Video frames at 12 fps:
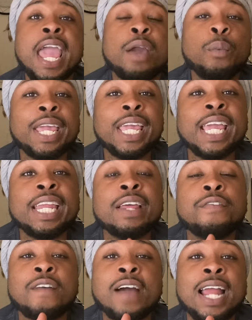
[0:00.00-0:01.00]
And we end
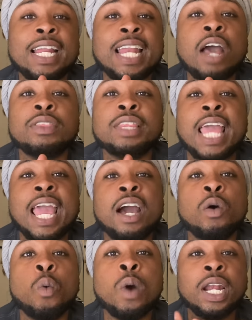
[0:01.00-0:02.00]
up finding out that
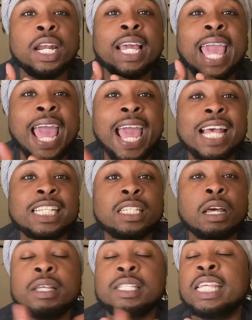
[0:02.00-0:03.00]
one of the
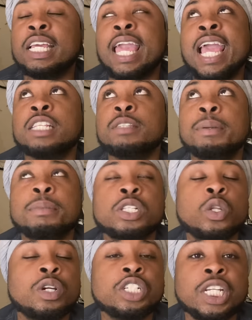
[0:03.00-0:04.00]
cast members,
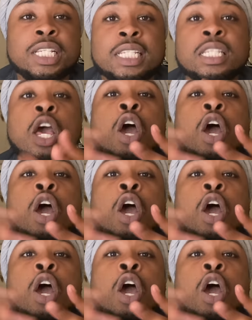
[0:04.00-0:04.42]
Lord Jesus,